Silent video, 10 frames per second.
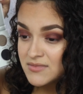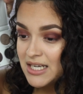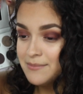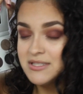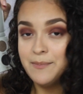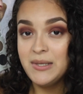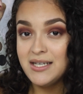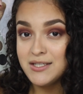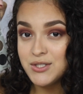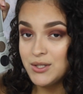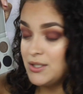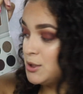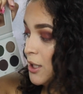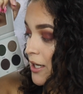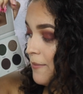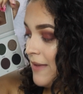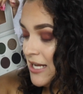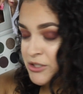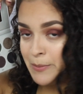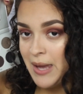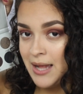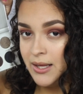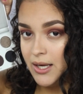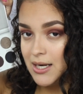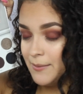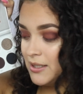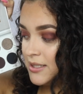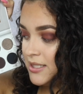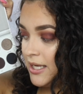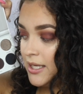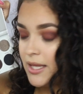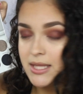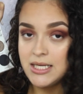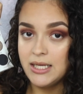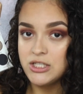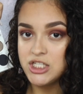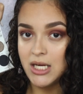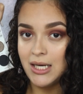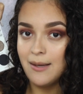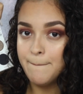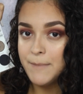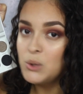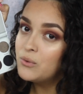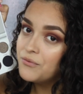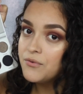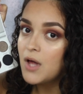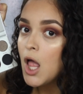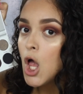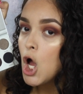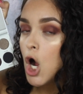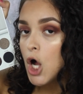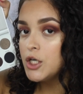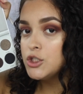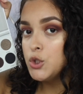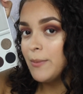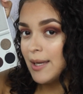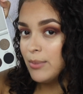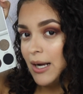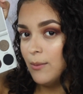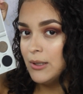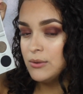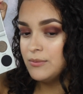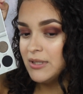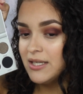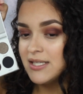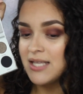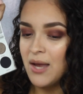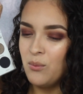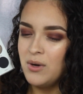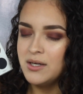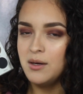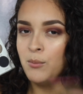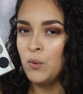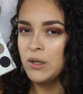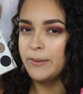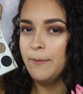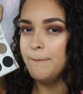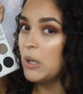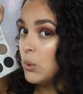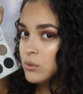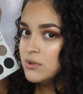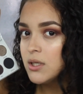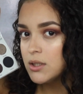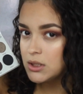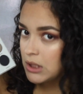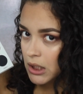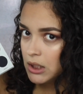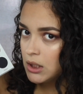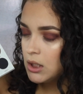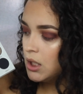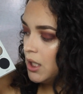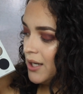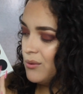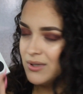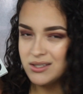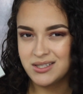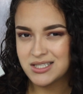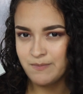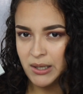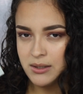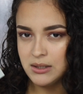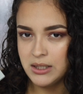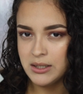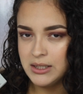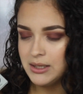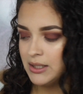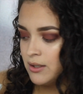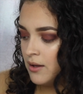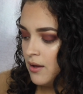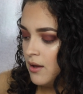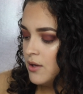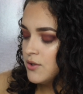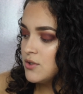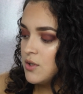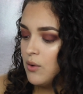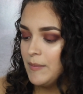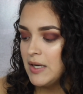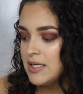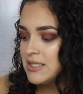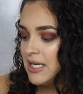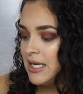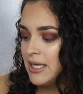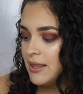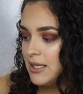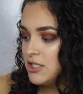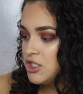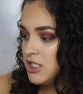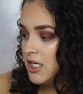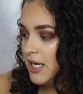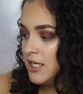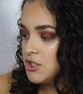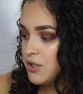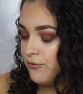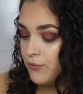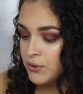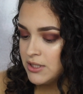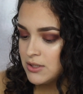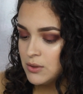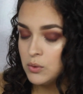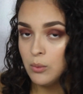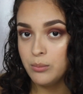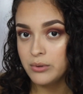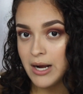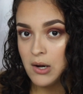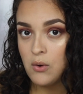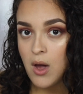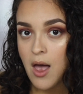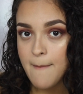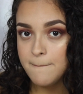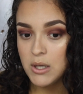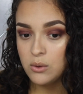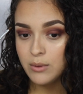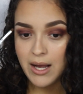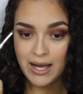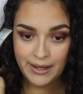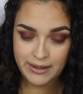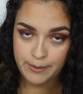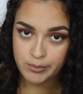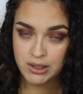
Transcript: I'm dipping into the Dark Magic palette, and I'm going to take the shade Poof onto my brow bone because I want a more bone shade. I don't want nothing sparkly or anything. So I'm going to take the GH42 Brow Bone Highlight